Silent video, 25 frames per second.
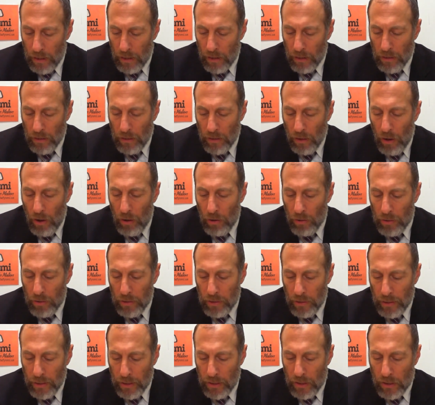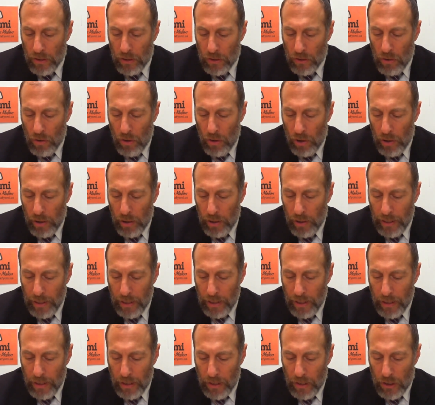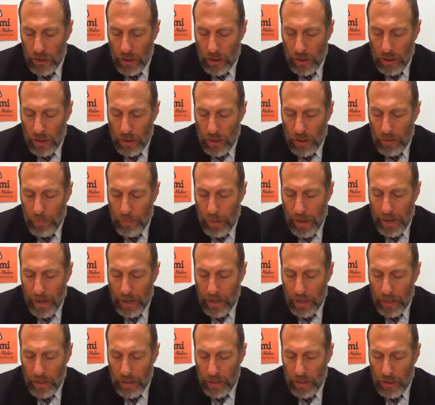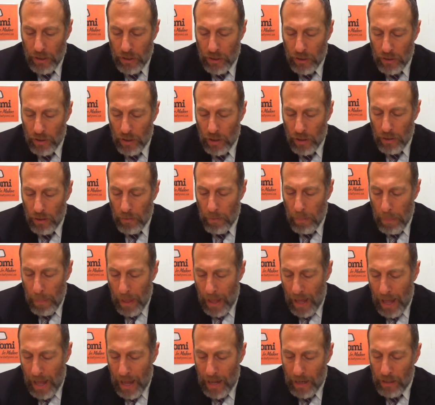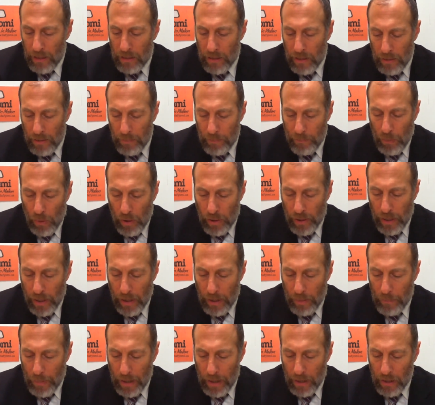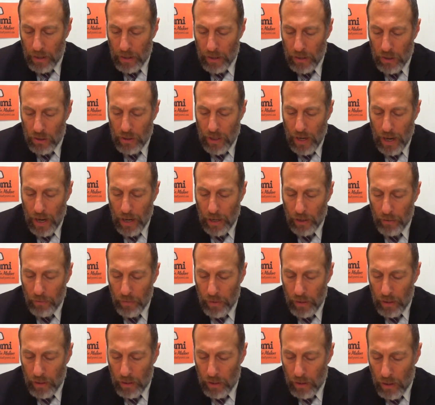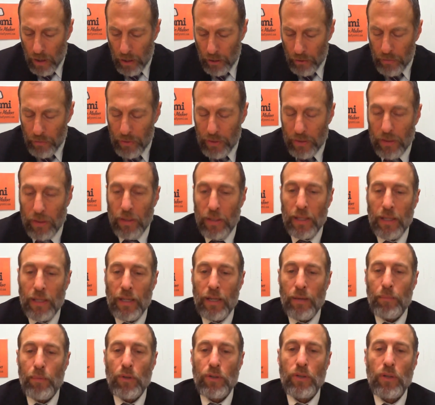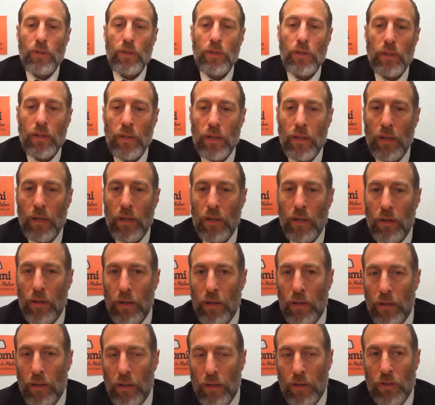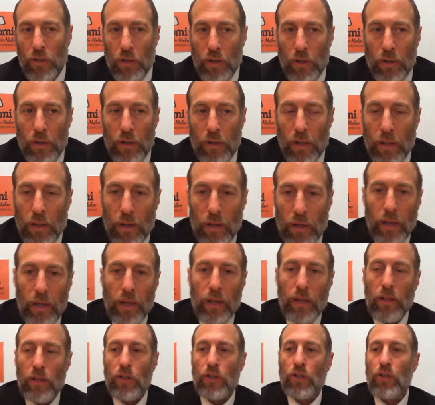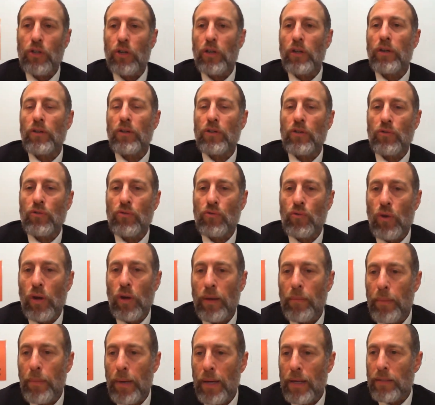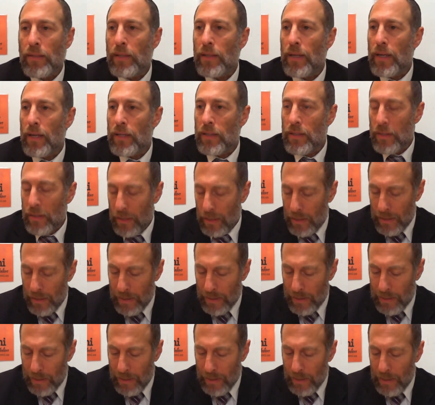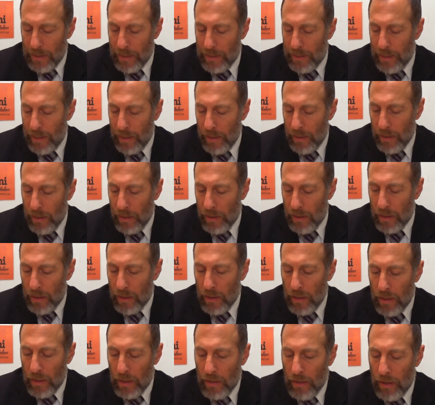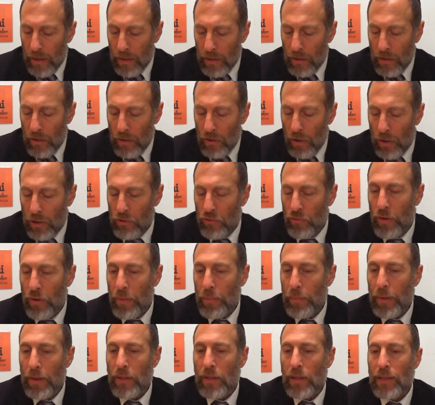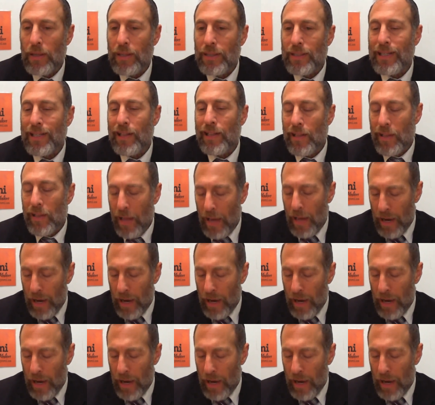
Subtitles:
Lo listor inish bekinishta and debone bekinishta akrisi. Person, the Kehillah shouldn't destroy a base Knesset until, in order to rebuild it, until